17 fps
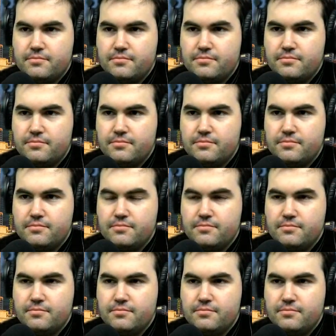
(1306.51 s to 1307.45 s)

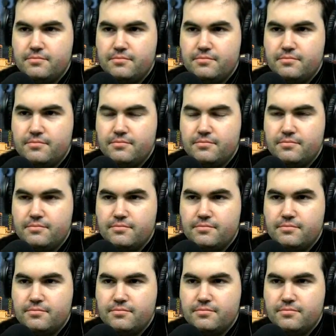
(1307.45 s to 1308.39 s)

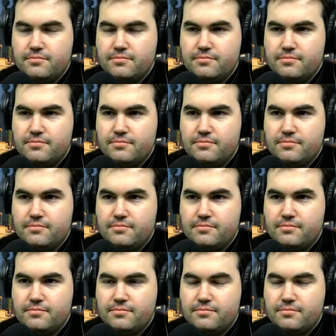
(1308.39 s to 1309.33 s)

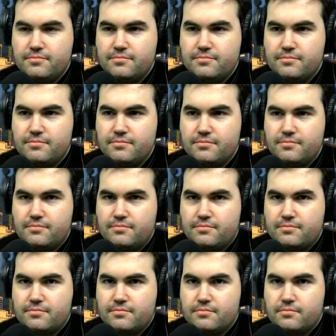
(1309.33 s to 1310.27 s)

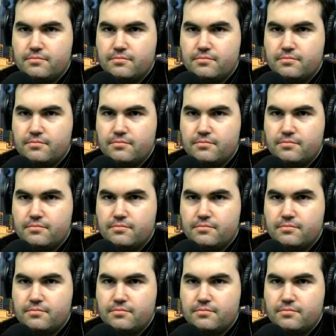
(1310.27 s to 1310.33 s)
The person shown says nothing.